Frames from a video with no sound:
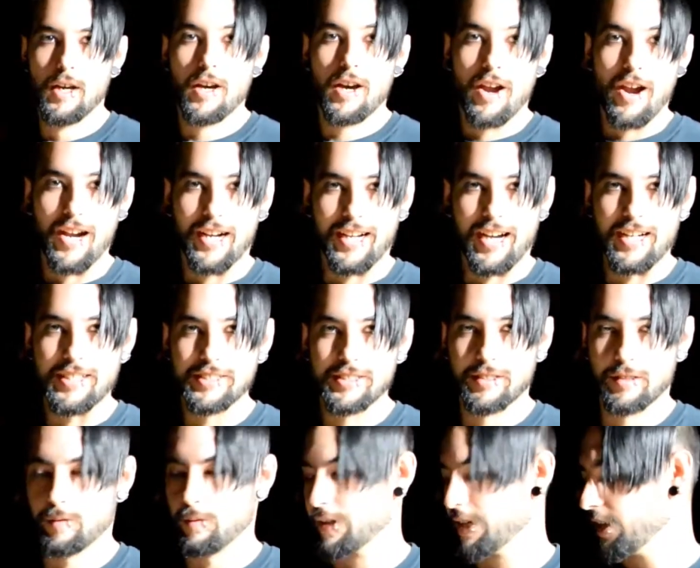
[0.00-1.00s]
Alright guys,
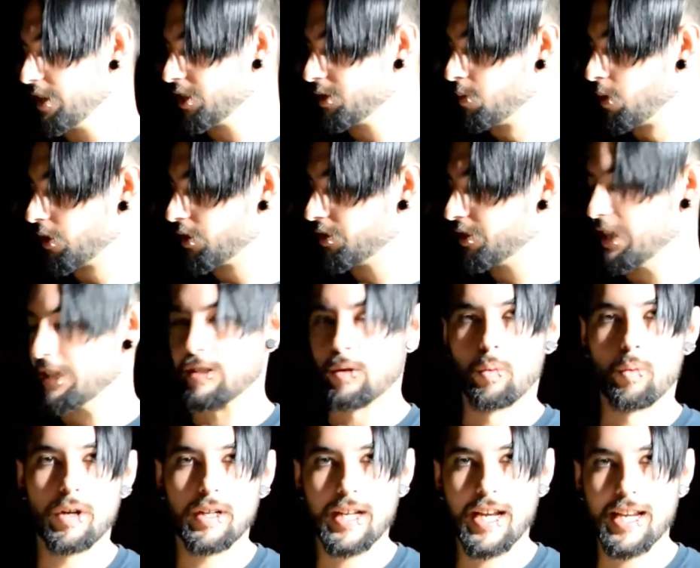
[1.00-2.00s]
we got our smoker set to
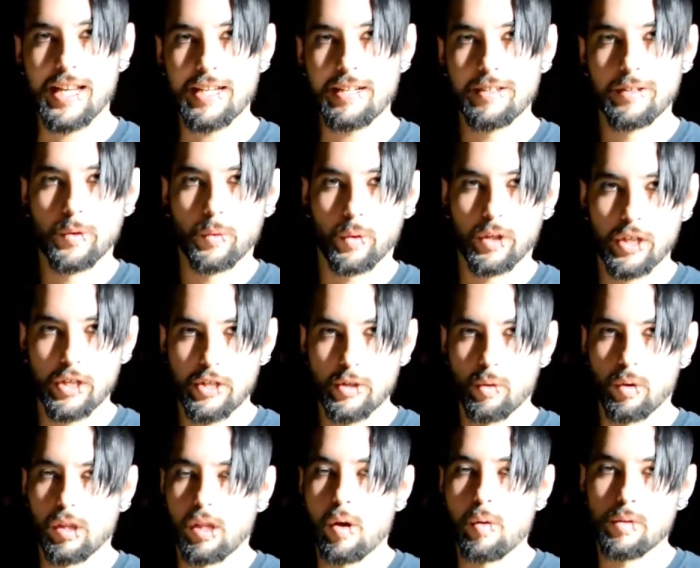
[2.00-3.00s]
180. We're going to do
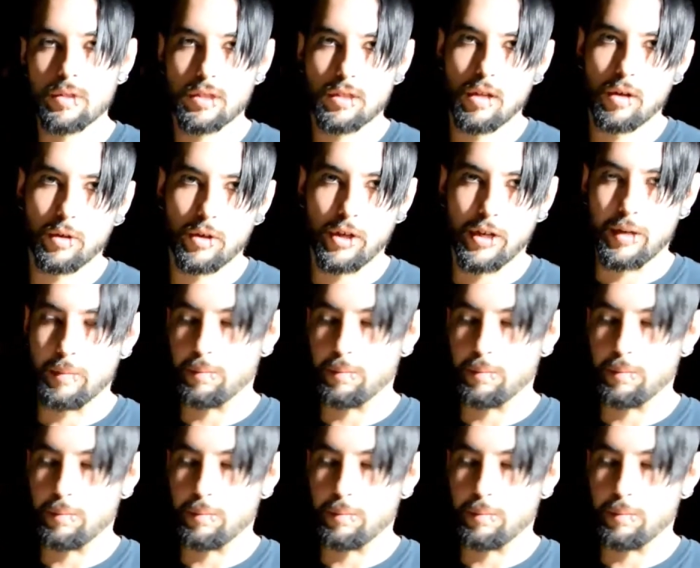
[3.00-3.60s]
a low and slow cooking